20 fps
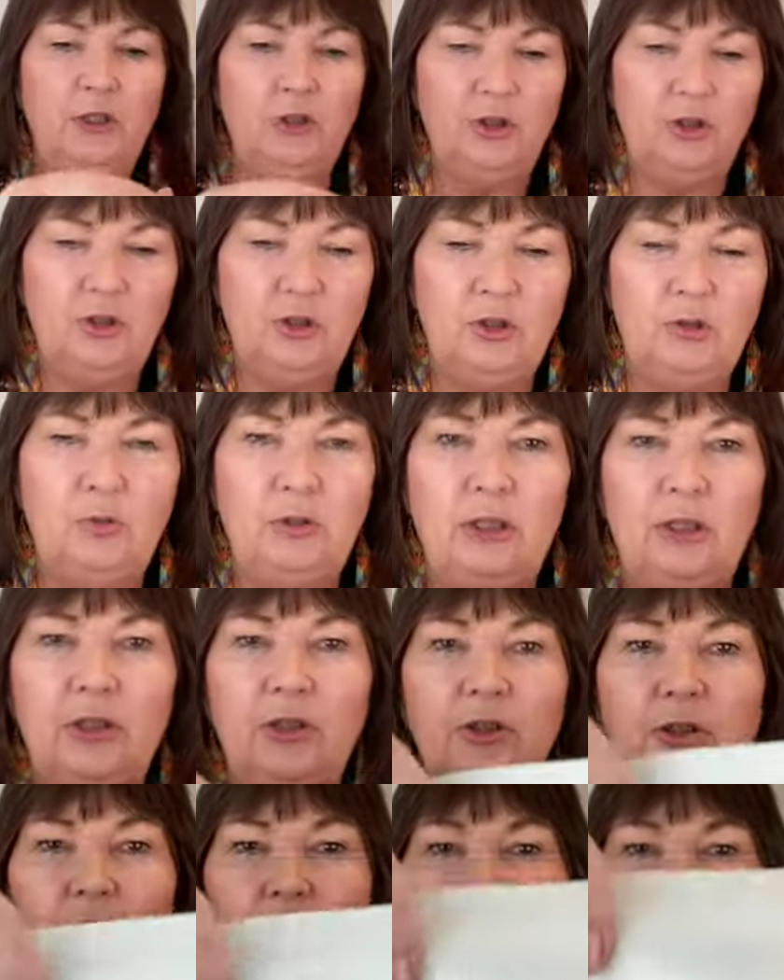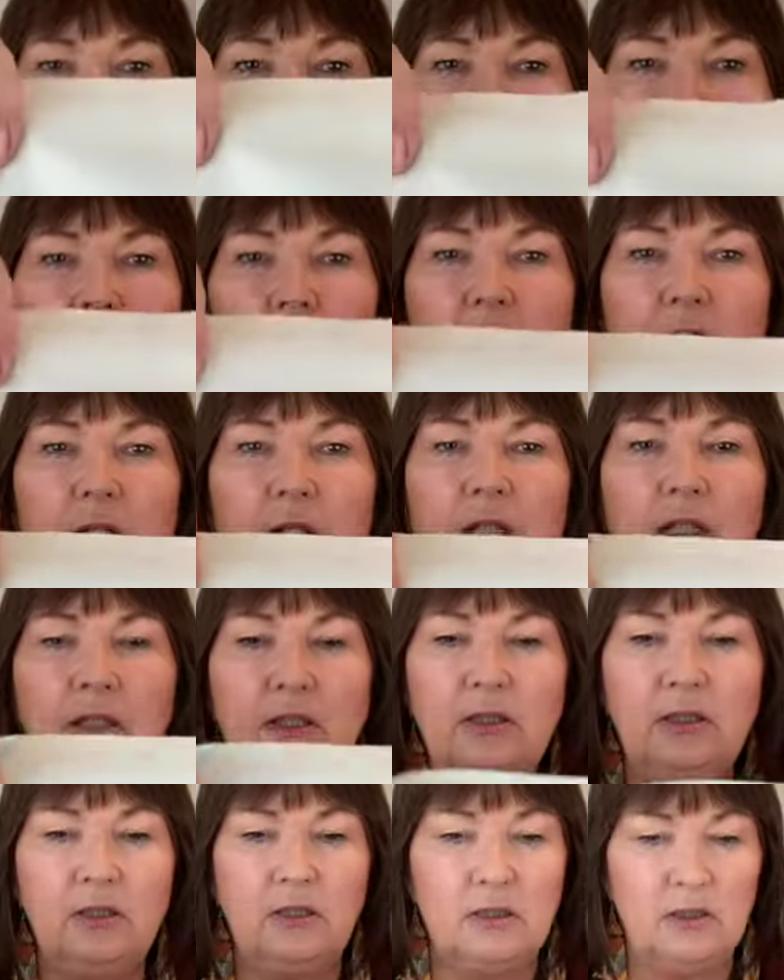sure what I'd do with
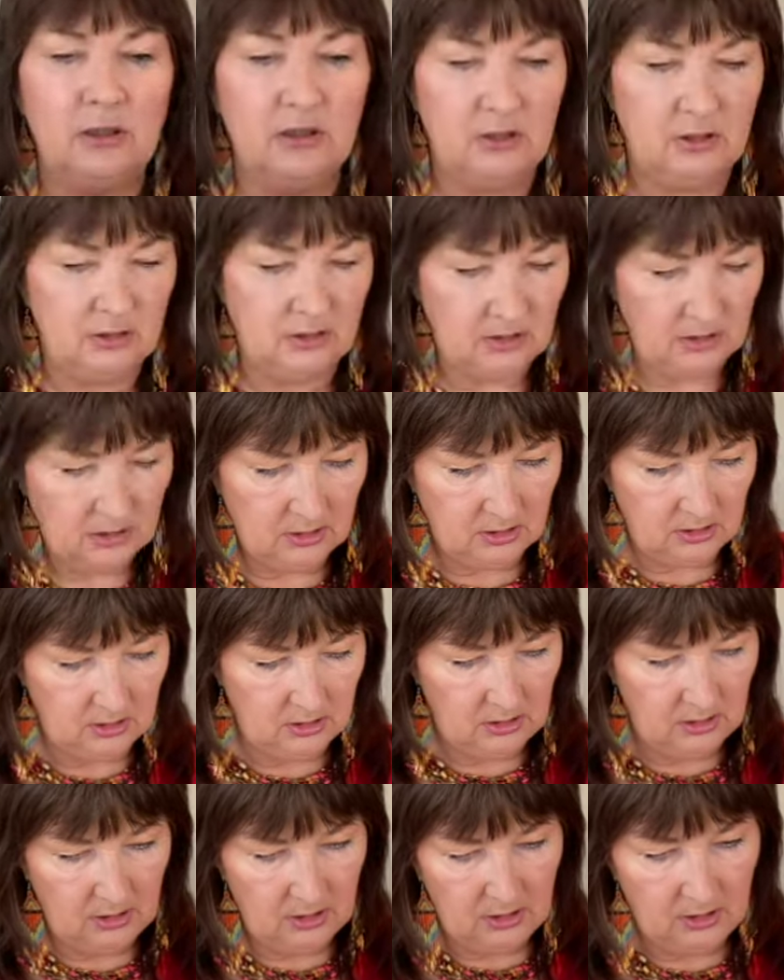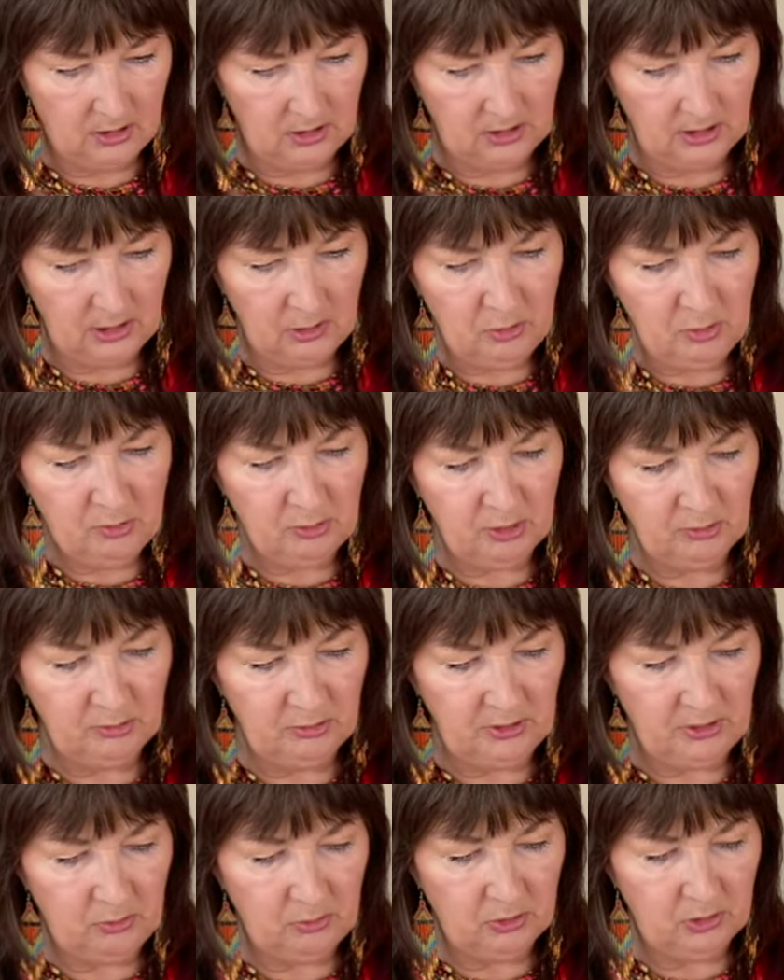that. That will
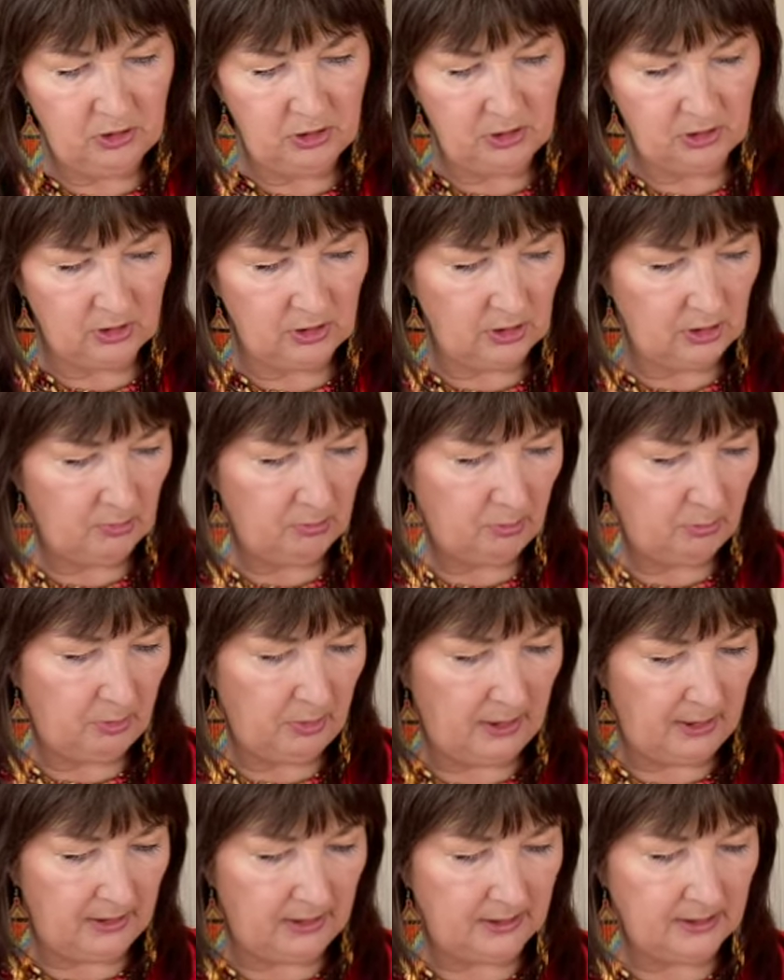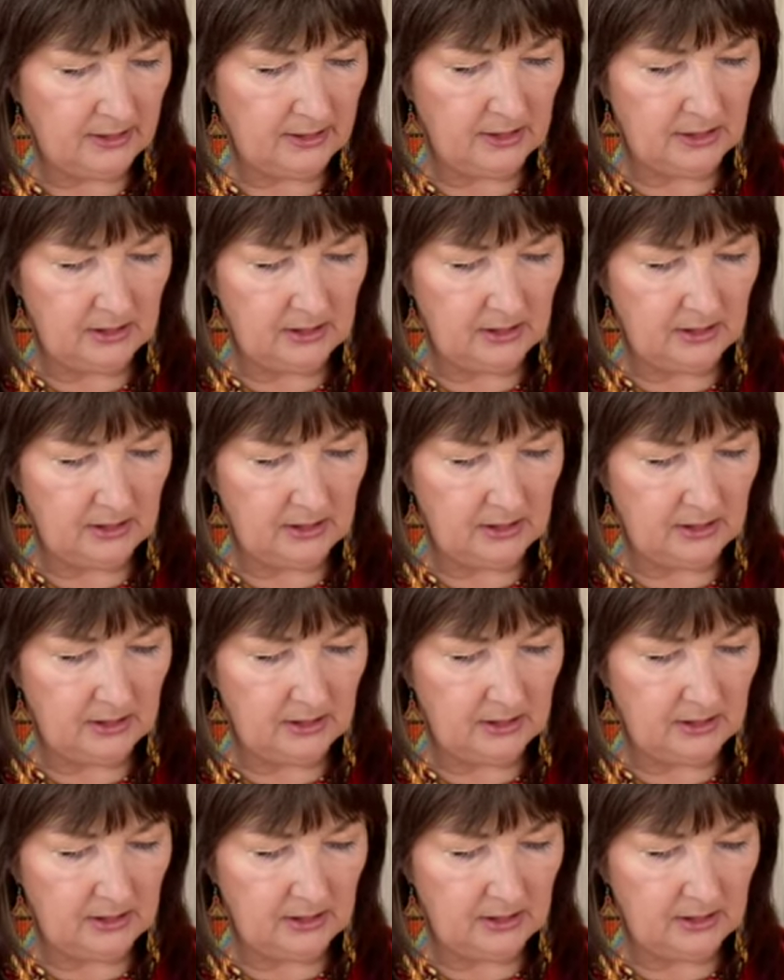probably work on a bag.